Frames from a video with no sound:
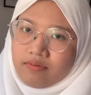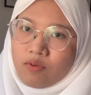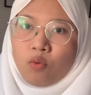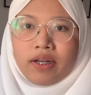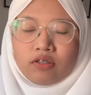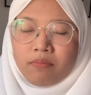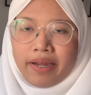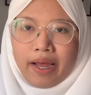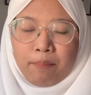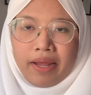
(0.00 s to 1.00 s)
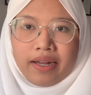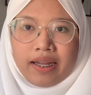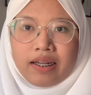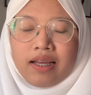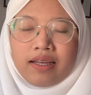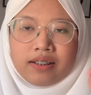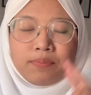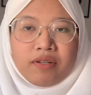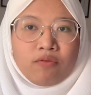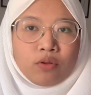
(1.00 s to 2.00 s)
what's on my iPad 9 has
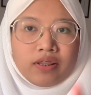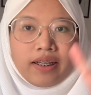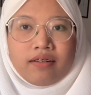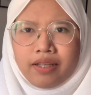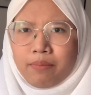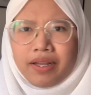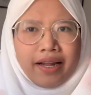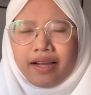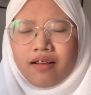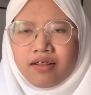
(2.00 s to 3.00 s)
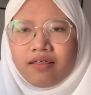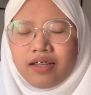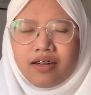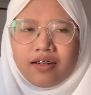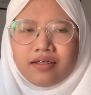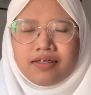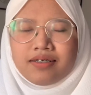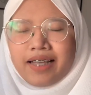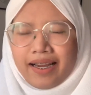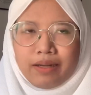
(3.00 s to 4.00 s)
been voted, I mean like the
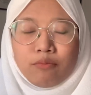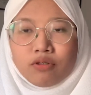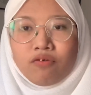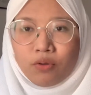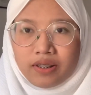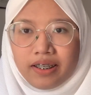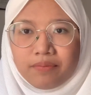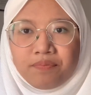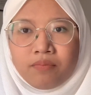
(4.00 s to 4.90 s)
second most voted